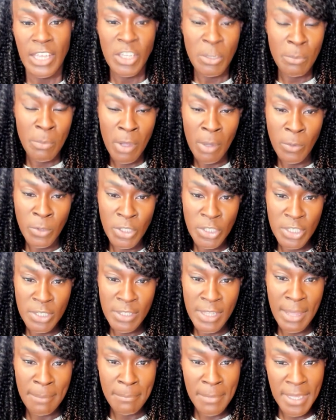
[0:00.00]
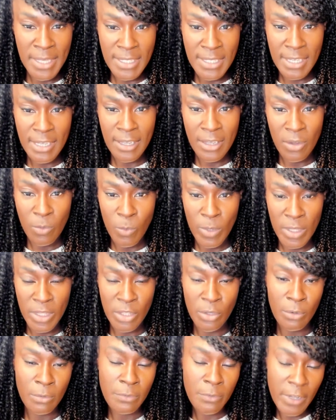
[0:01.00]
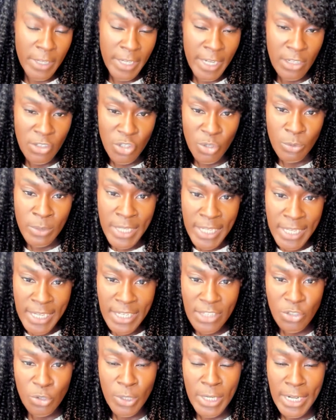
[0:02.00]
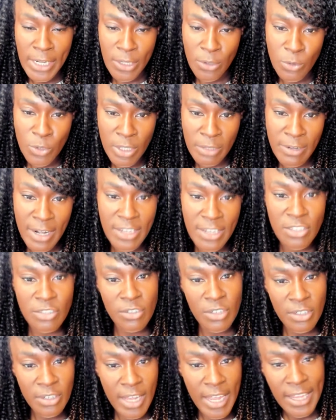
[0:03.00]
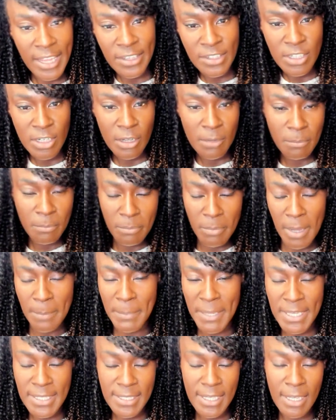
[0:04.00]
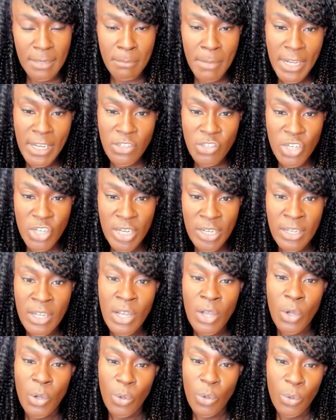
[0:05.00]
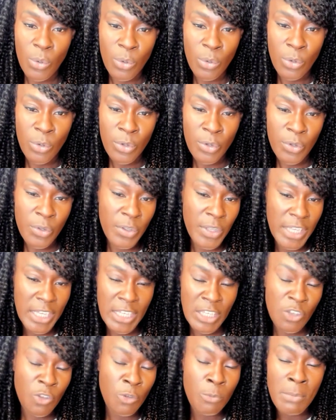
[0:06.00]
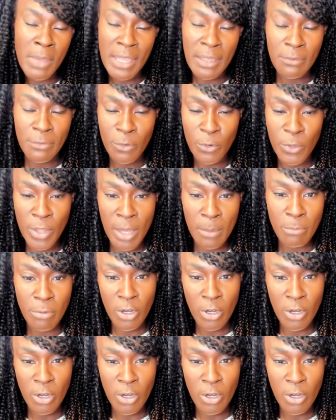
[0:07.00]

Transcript: You might want to do that meeting with your financial lead, your clinical director, and a PCN manager, or you may feel that